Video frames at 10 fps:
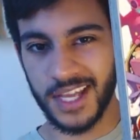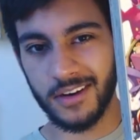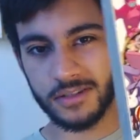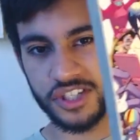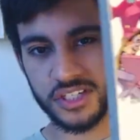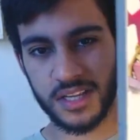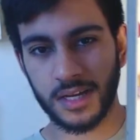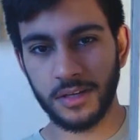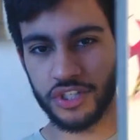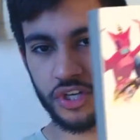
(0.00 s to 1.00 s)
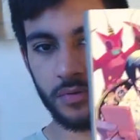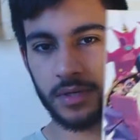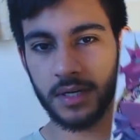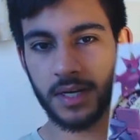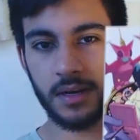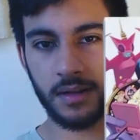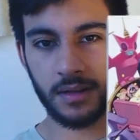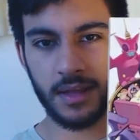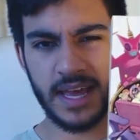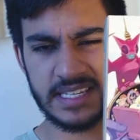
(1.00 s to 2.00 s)
That looks just like a Joker kind of
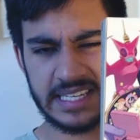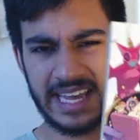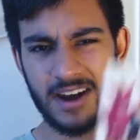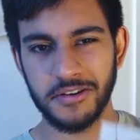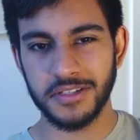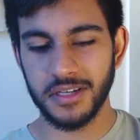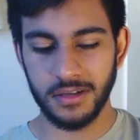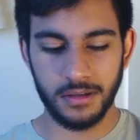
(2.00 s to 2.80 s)
S character.